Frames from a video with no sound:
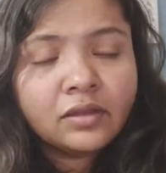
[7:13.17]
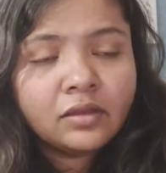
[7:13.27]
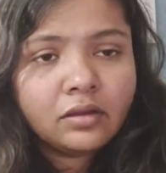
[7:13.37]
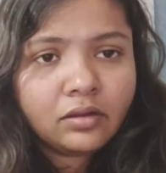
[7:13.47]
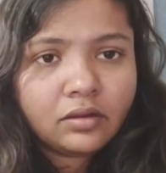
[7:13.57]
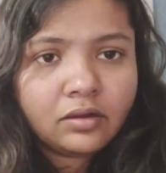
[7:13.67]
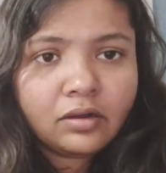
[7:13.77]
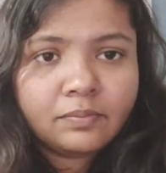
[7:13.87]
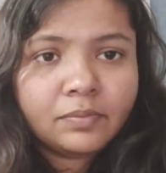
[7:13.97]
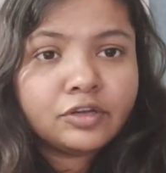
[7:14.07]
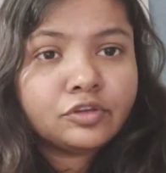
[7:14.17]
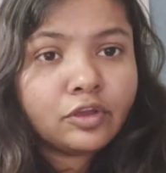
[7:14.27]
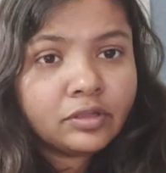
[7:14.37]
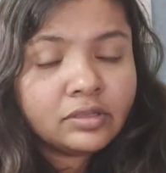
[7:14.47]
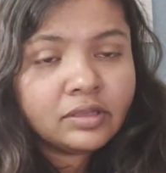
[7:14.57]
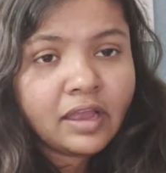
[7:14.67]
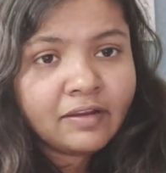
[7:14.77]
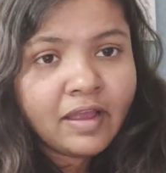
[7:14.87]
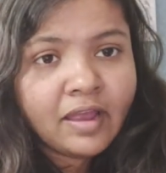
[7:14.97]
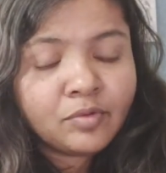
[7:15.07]

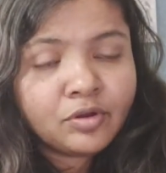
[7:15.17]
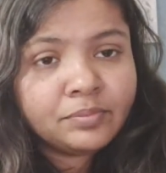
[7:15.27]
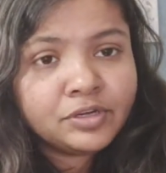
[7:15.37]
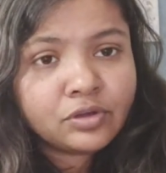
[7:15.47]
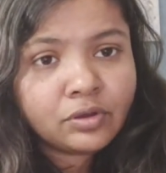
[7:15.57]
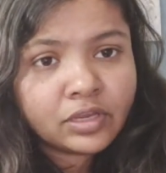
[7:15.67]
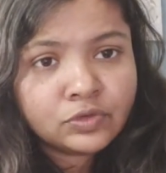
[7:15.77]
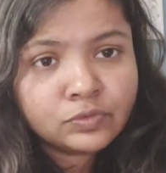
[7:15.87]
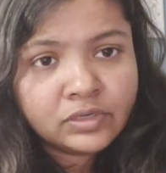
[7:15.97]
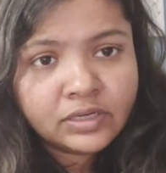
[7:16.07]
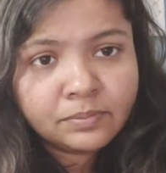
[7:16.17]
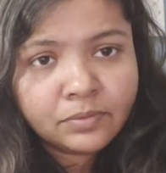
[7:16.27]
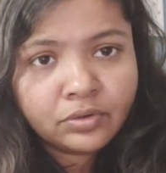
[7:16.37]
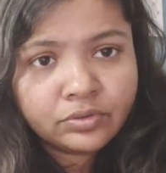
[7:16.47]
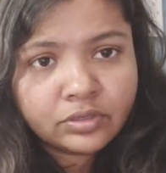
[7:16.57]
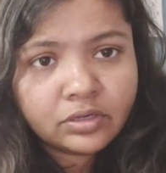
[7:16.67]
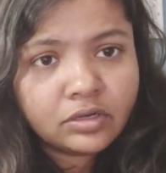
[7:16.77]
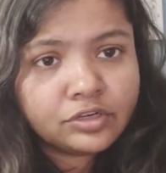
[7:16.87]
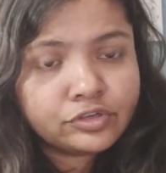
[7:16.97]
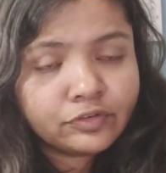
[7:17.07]
I'm gonna be talking only about
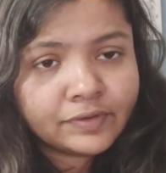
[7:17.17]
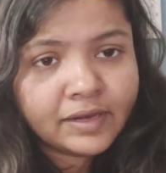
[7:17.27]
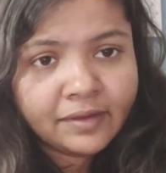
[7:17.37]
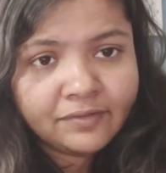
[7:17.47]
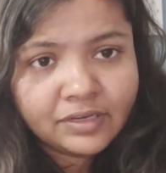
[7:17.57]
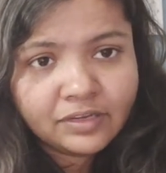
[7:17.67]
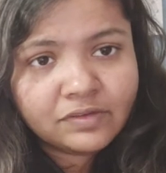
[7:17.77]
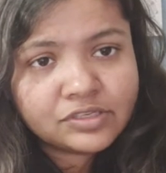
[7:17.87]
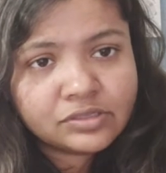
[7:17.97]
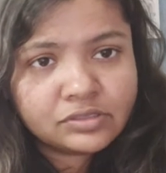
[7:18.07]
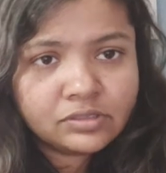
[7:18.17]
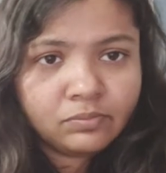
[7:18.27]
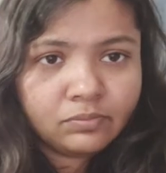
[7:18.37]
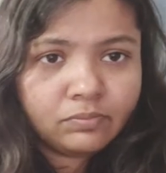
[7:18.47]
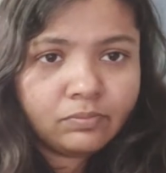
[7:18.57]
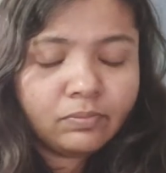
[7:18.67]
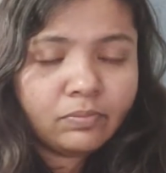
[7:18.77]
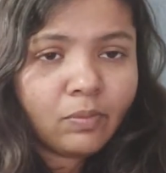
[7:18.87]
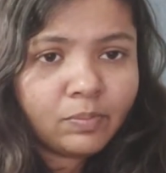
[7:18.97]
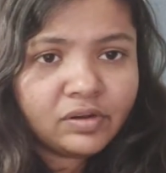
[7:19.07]
TOEFL IBT, which is the
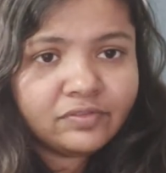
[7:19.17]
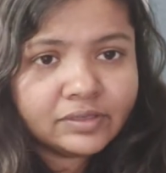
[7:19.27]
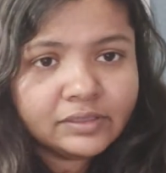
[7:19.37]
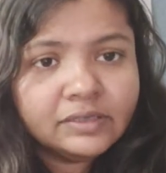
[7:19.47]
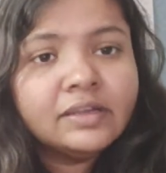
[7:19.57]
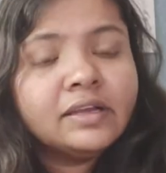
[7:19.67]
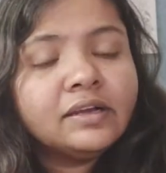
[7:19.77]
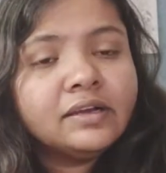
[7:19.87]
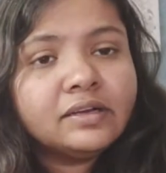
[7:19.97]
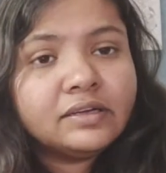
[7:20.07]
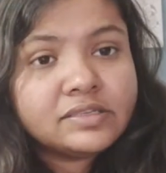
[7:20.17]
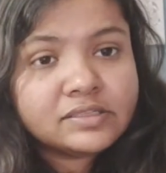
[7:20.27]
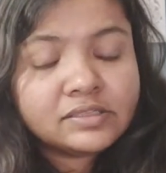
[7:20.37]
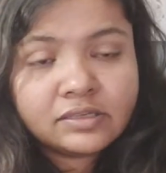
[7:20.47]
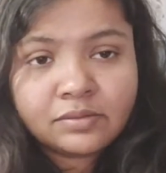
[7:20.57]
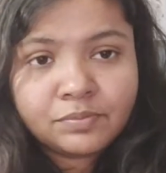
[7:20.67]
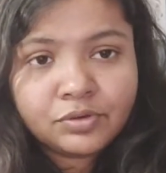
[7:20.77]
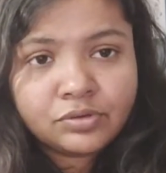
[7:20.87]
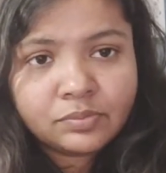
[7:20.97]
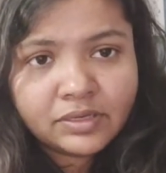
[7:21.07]
popular one. It's the
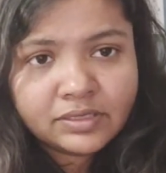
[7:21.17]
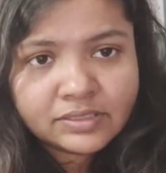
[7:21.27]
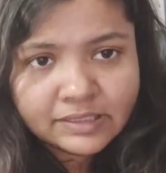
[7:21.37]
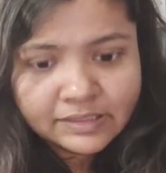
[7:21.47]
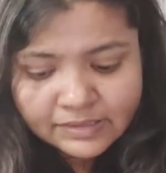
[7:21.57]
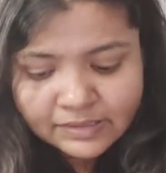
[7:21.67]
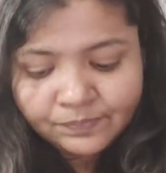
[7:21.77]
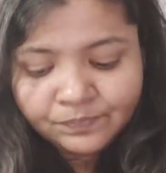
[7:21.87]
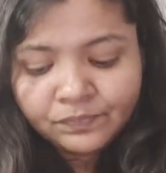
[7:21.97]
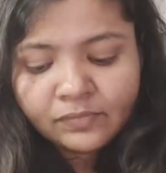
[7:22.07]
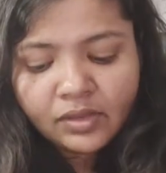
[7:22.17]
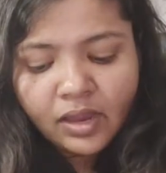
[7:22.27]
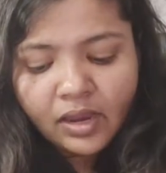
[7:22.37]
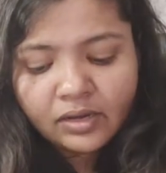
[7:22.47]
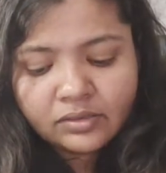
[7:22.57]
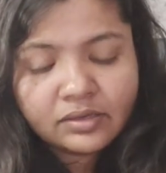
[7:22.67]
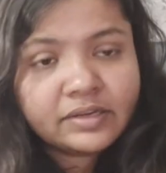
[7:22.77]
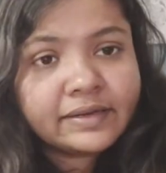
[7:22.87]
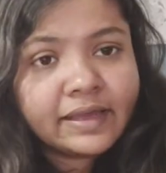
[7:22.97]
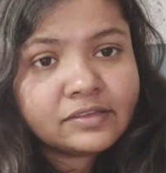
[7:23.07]
computer-based test, and
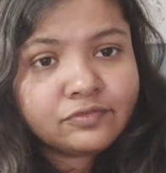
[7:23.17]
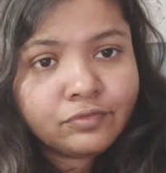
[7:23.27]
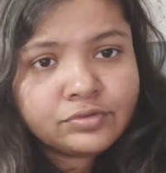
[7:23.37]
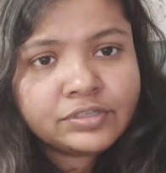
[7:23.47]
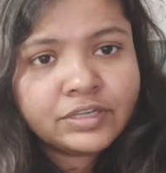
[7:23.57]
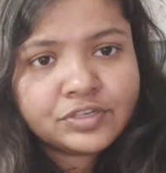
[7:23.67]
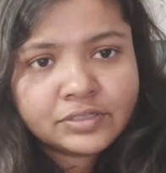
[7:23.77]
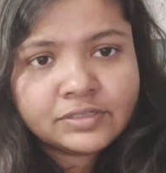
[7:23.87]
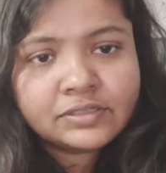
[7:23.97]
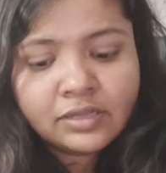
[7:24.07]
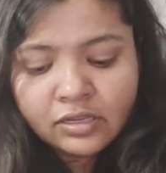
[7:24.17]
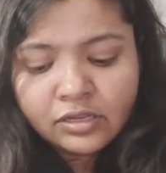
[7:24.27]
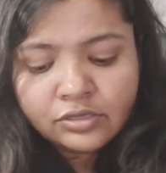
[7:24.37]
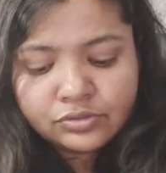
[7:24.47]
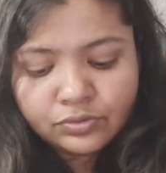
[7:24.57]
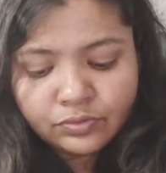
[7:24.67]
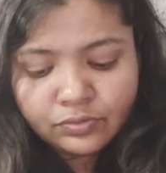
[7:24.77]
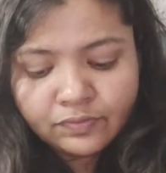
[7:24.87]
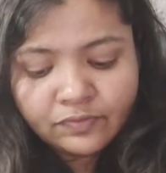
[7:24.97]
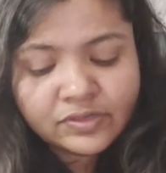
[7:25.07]
it has 4 sections.
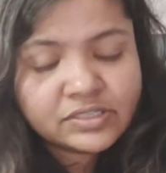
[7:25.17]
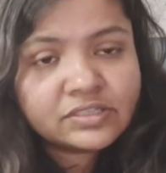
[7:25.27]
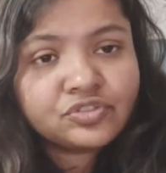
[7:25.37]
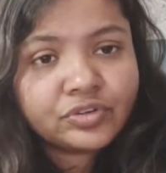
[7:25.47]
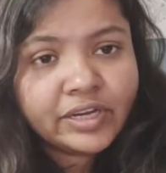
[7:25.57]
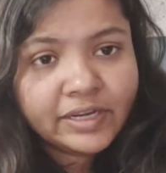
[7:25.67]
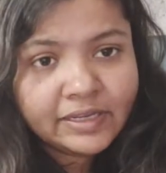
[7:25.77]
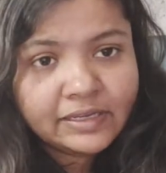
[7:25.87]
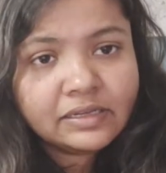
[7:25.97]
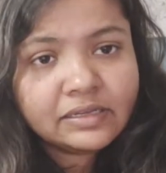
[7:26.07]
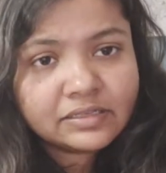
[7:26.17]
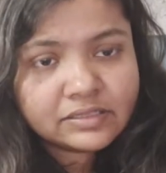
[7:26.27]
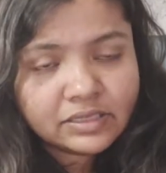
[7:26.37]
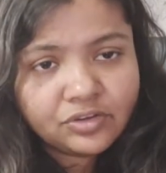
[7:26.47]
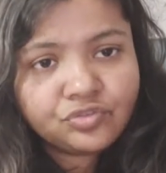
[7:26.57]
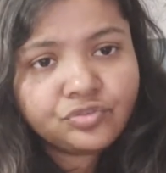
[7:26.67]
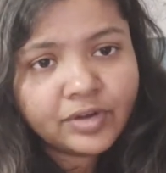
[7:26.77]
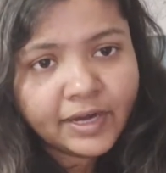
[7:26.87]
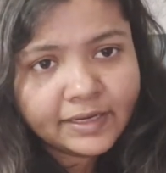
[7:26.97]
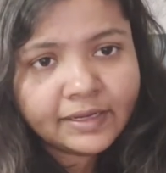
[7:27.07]
So, which is reading, listening,
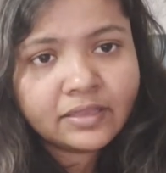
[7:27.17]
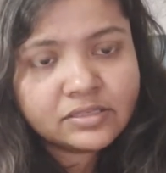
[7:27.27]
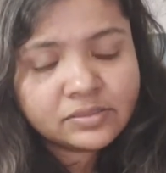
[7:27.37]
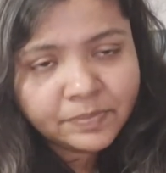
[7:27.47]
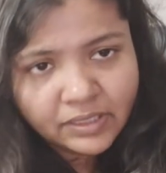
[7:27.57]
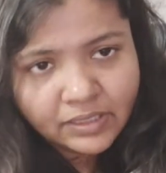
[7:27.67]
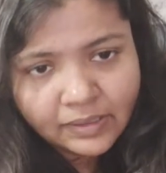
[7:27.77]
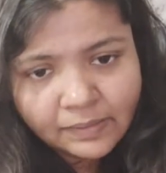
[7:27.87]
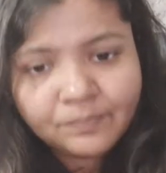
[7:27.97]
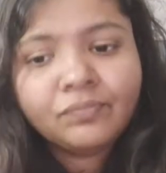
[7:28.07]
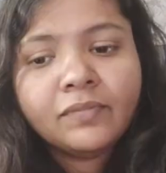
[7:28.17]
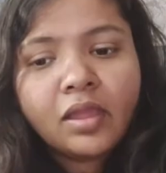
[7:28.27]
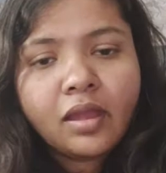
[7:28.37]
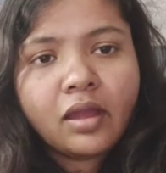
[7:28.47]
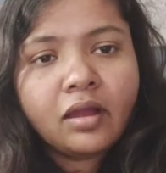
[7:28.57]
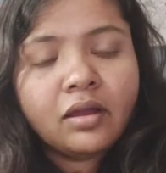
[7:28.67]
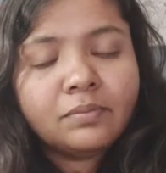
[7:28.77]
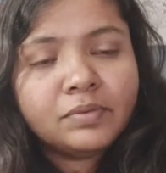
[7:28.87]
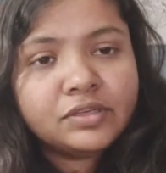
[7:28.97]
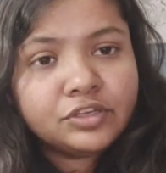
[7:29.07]
writing, and speaking.
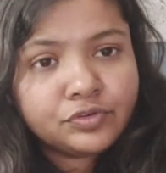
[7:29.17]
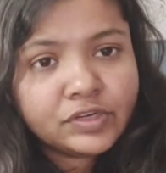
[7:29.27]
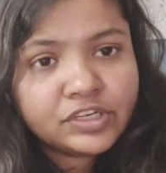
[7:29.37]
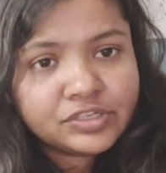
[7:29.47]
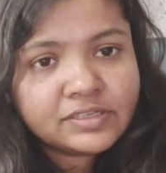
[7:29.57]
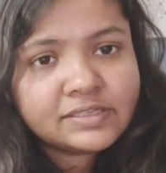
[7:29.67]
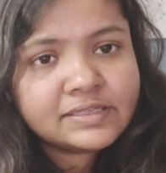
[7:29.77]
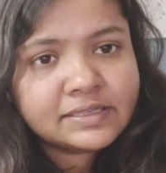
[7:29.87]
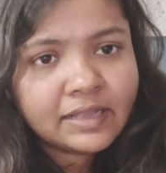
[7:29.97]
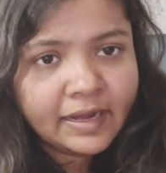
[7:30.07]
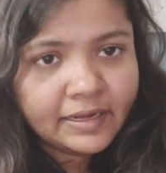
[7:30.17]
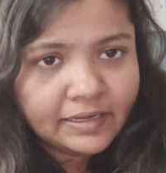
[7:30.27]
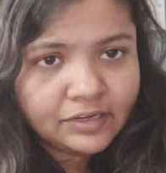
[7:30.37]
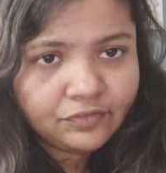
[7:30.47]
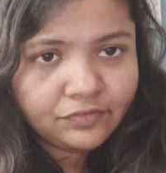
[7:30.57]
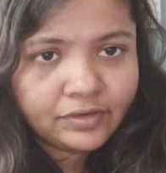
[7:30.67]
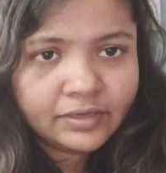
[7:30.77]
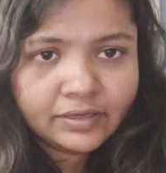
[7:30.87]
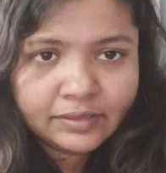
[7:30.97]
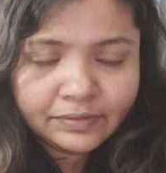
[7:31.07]
But the duration is slightly different
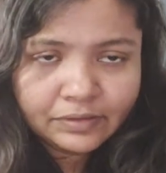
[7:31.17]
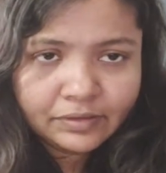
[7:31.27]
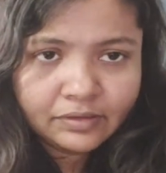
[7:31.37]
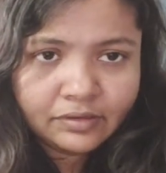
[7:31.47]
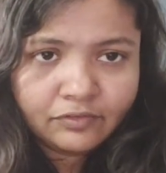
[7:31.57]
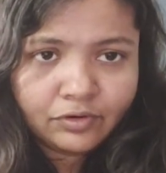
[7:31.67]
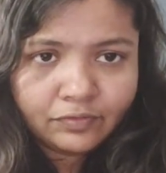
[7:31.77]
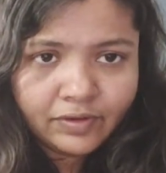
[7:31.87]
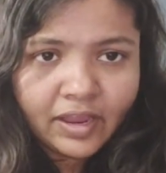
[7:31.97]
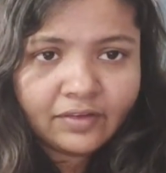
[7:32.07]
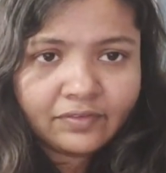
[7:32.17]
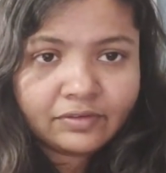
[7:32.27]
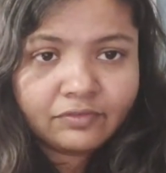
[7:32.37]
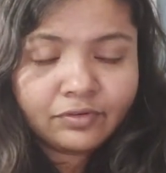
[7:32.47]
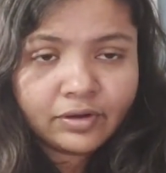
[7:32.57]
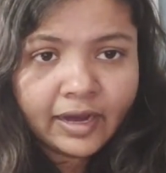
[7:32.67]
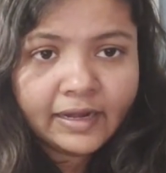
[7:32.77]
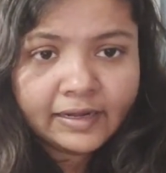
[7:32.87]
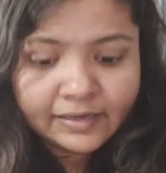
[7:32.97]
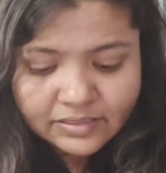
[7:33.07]
than what we have for
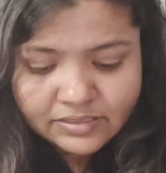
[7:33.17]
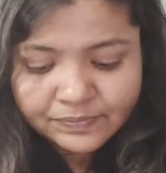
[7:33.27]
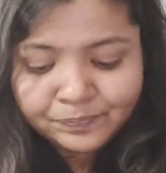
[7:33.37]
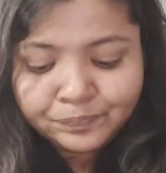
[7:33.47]
IELTS.